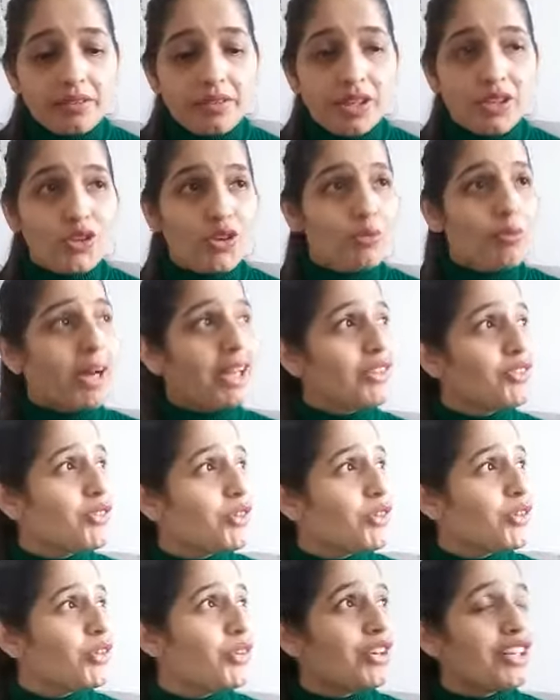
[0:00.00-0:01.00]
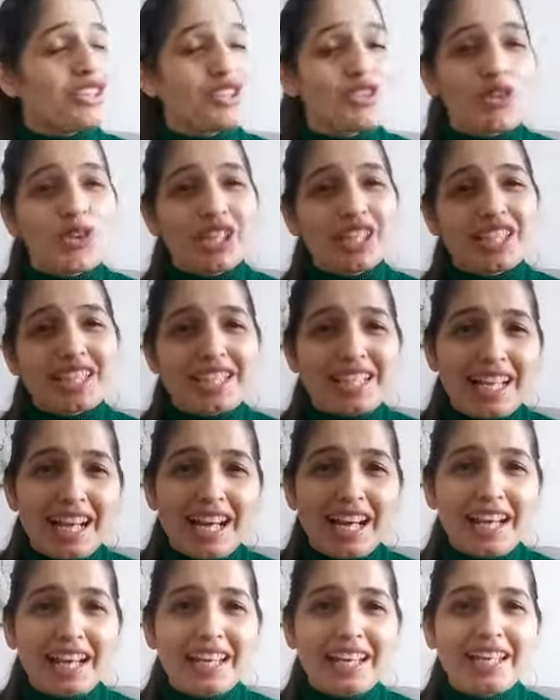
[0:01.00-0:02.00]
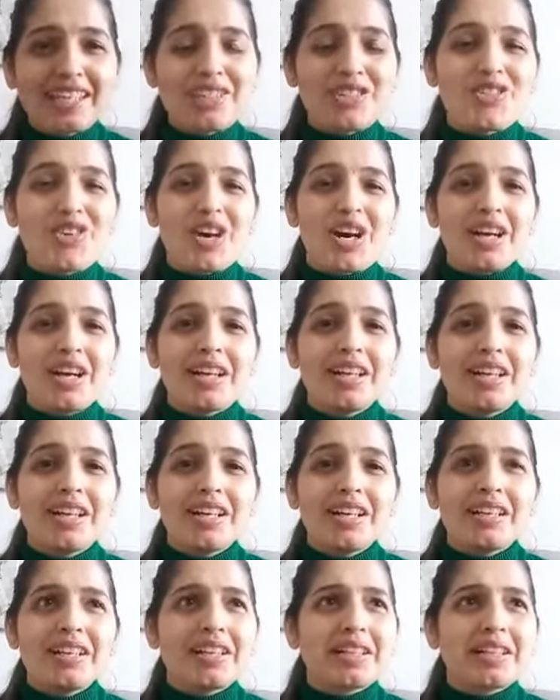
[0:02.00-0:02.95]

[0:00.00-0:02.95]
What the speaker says: where you're mindful, you're enjoying the sky, you are